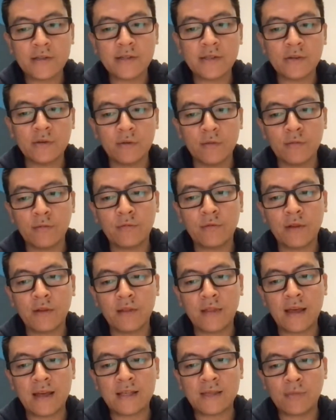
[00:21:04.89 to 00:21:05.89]
So
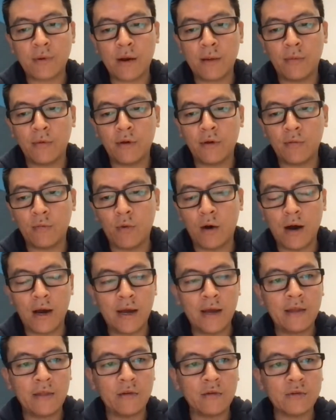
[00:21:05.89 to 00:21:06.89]
that's probably
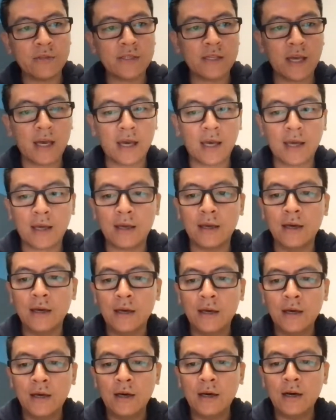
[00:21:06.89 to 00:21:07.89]
why they're saying
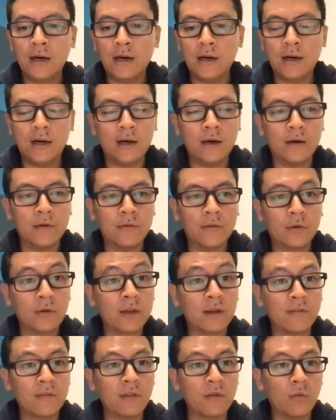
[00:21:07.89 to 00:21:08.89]
they're
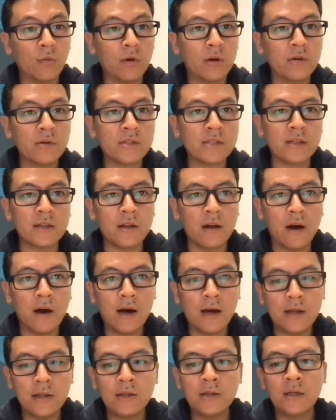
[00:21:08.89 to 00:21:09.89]
giving the Warriors a
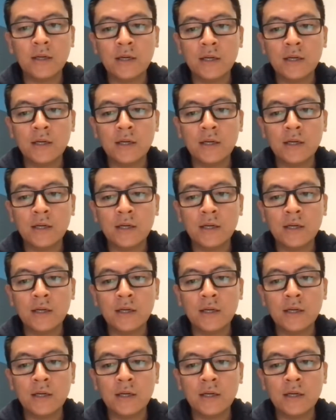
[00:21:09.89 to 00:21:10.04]
nod.